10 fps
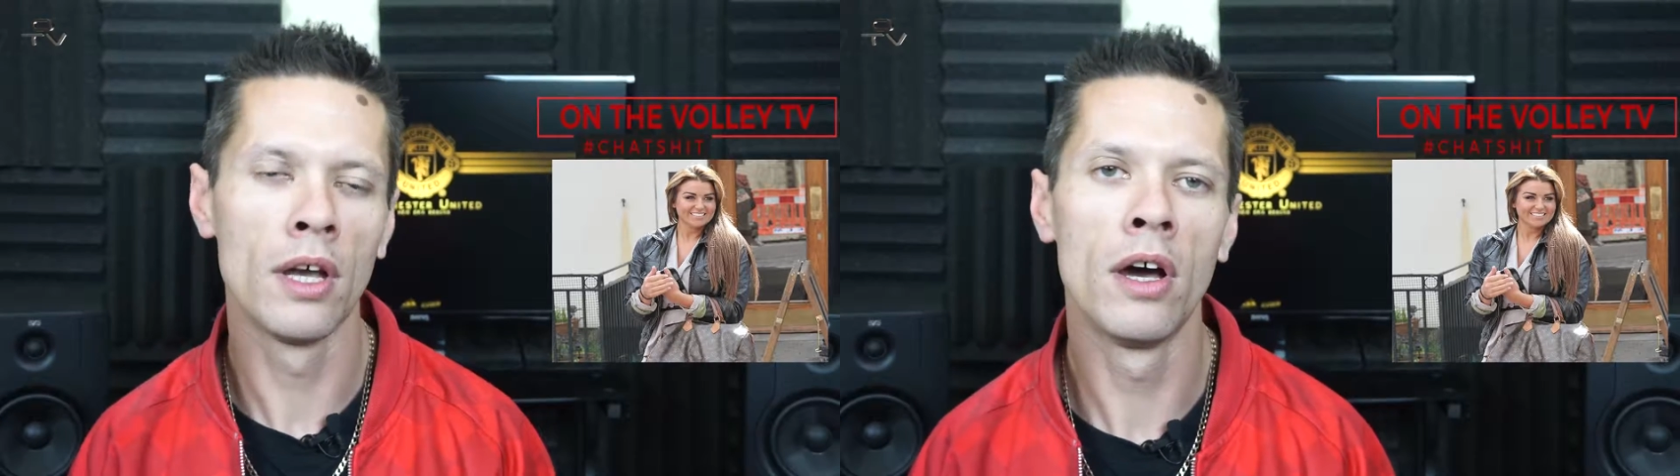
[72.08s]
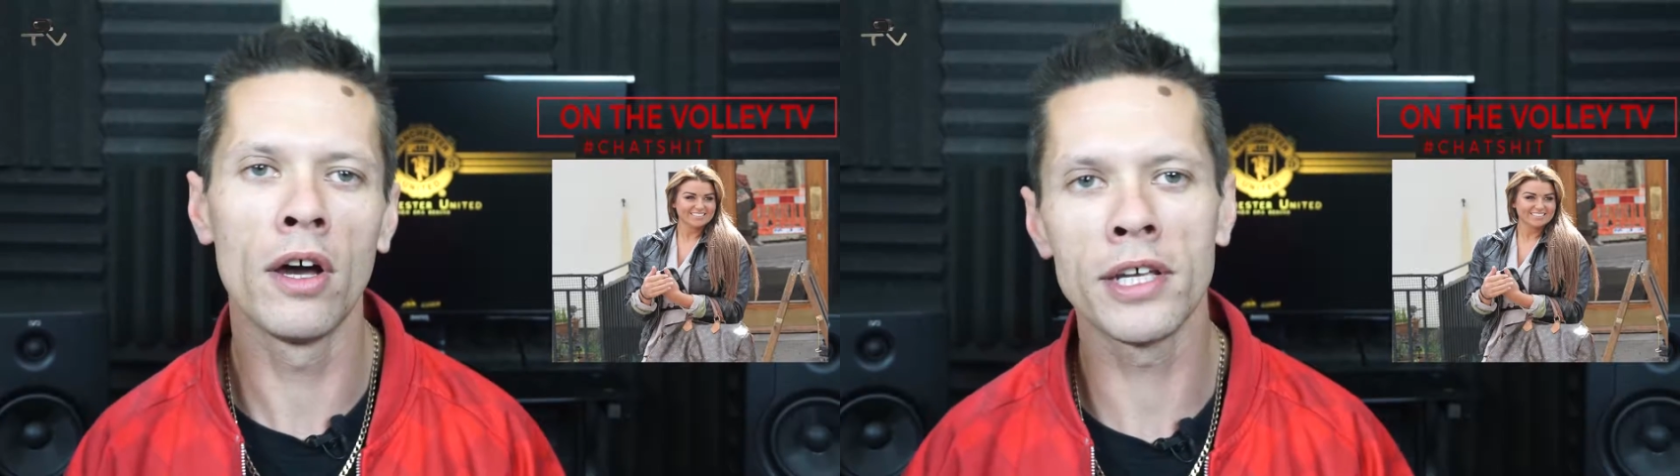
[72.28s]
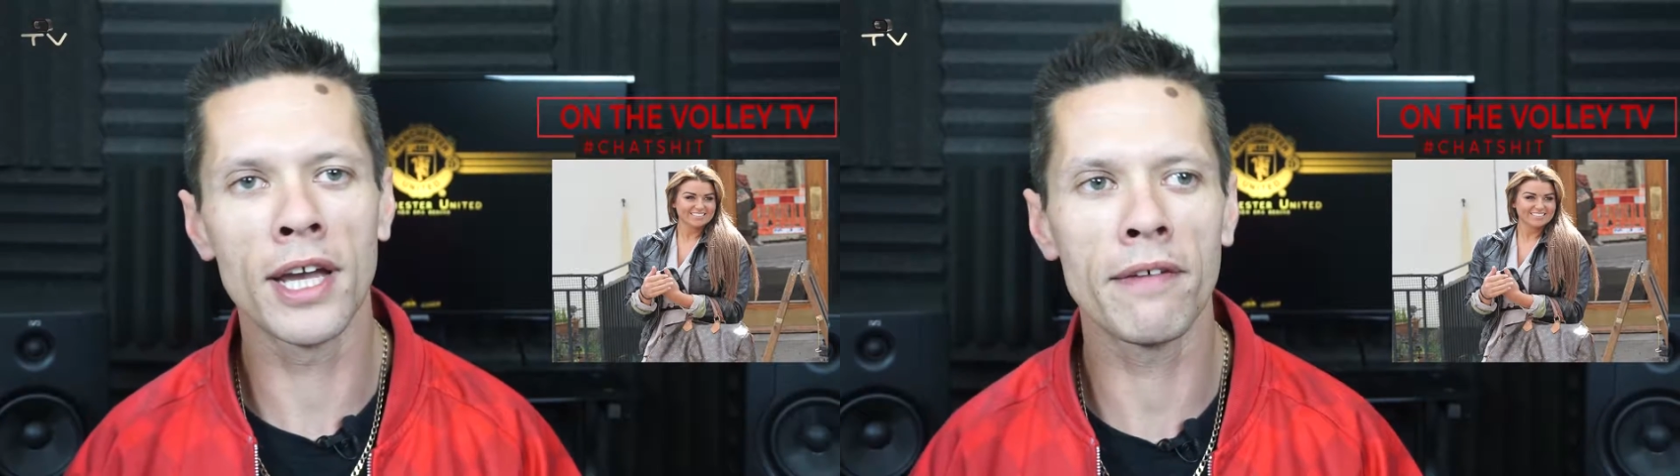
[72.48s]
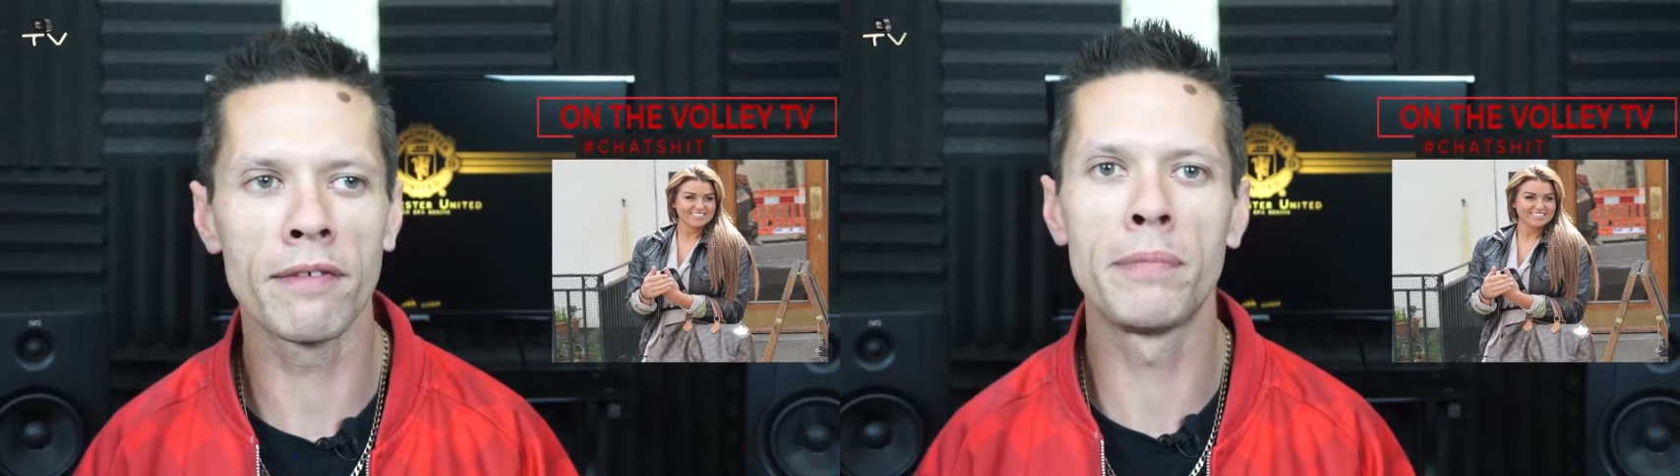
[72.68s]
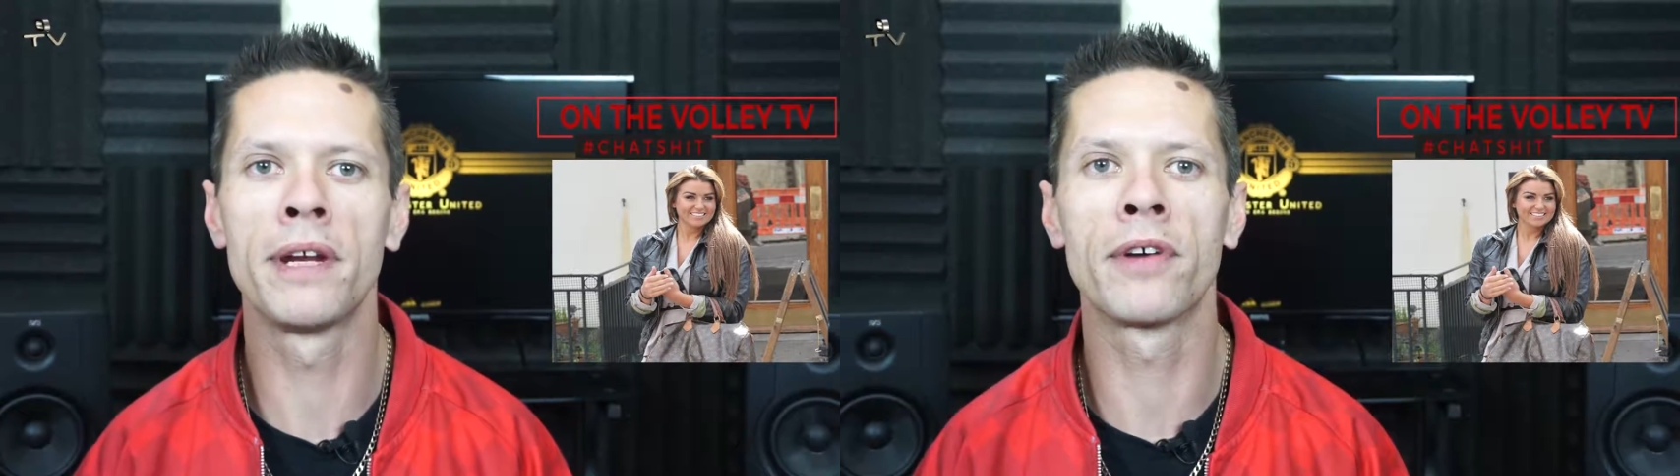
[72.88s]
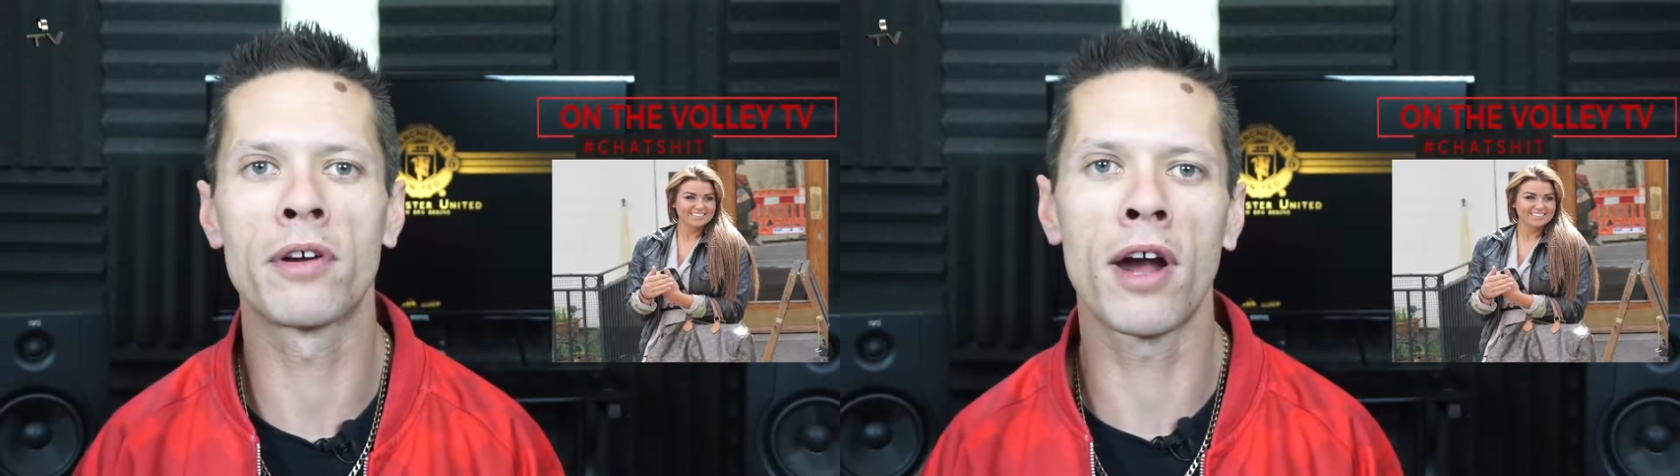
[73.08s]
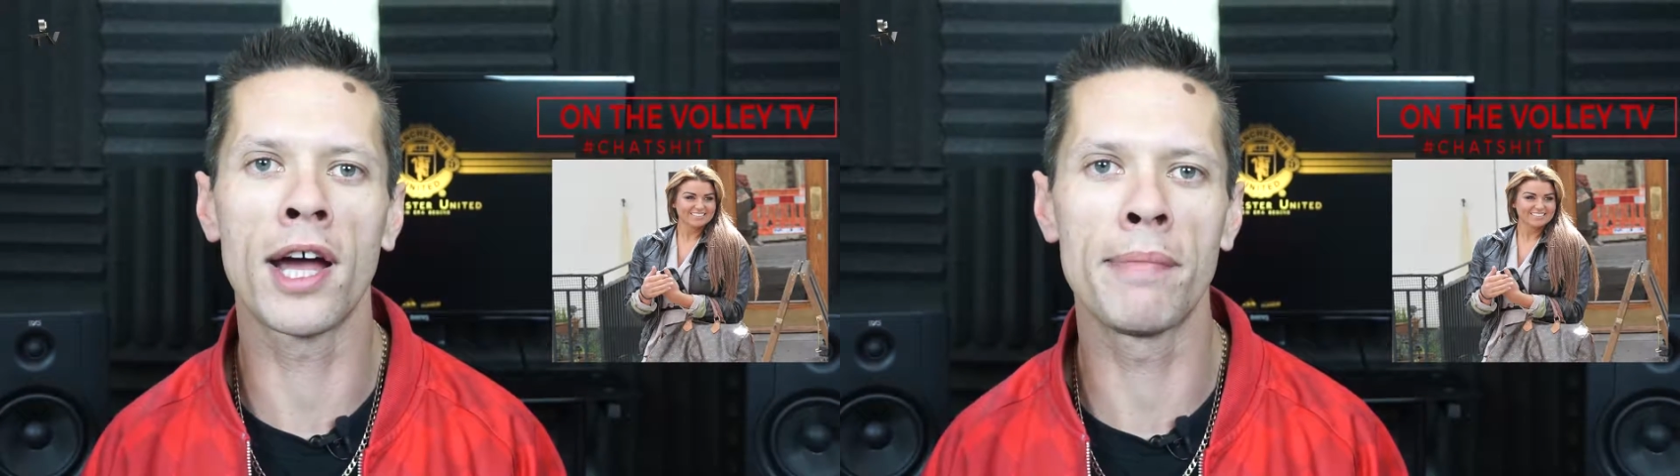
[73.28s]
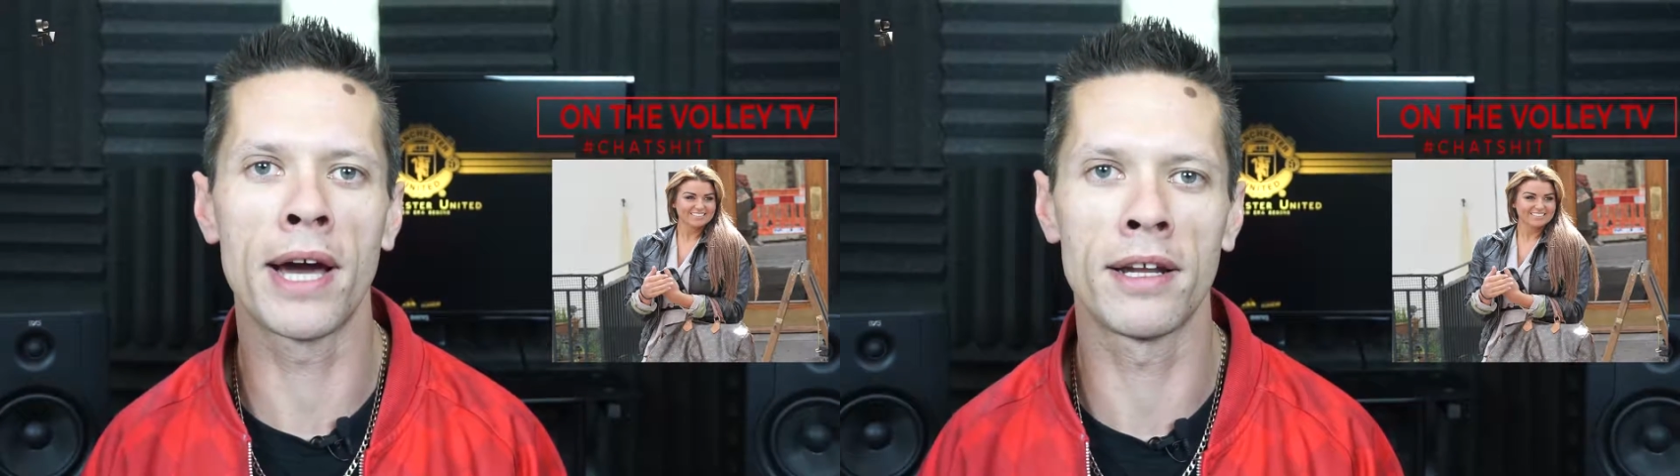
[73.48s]
Oh, you have a bit of a cry
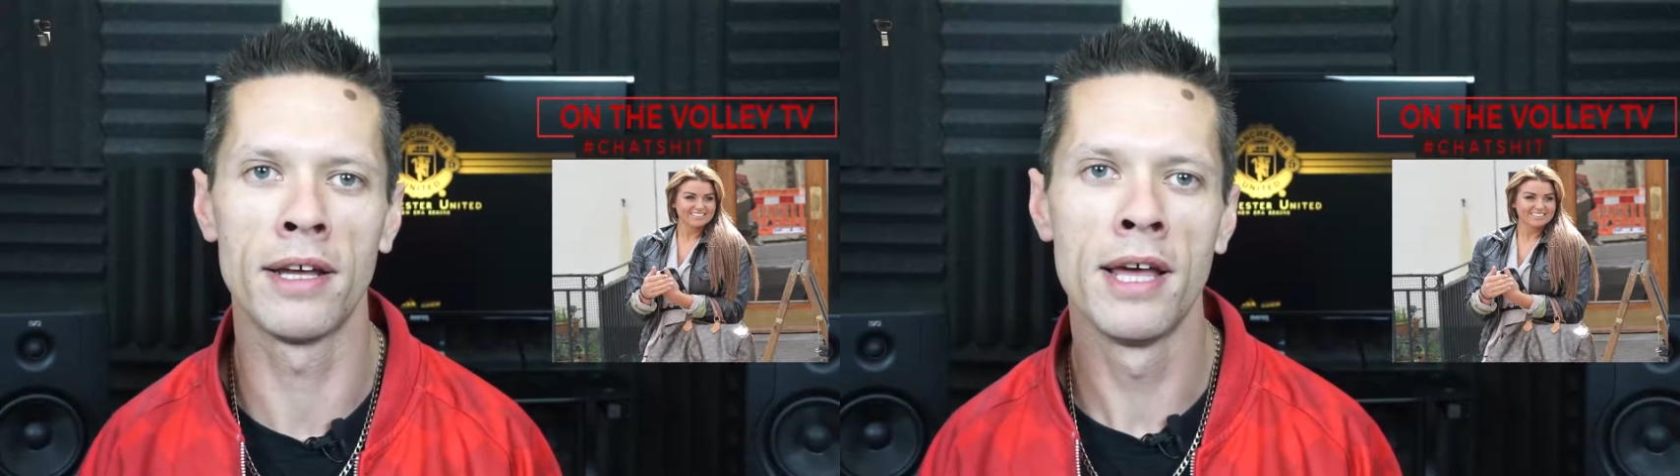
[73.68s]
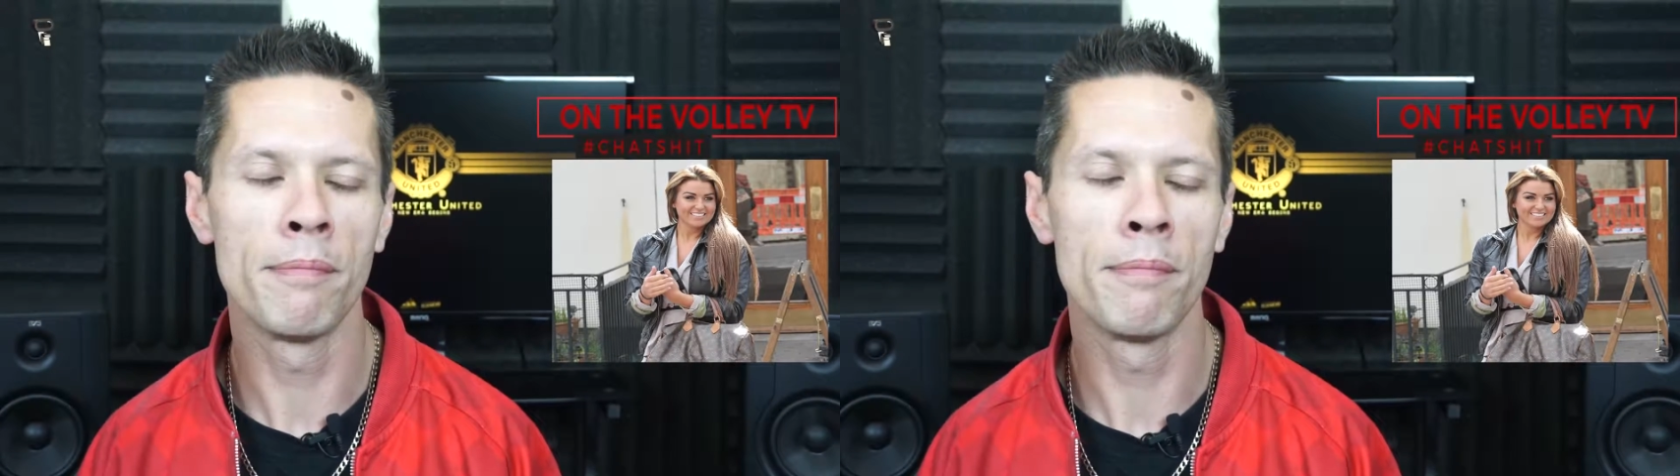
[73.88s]
about it,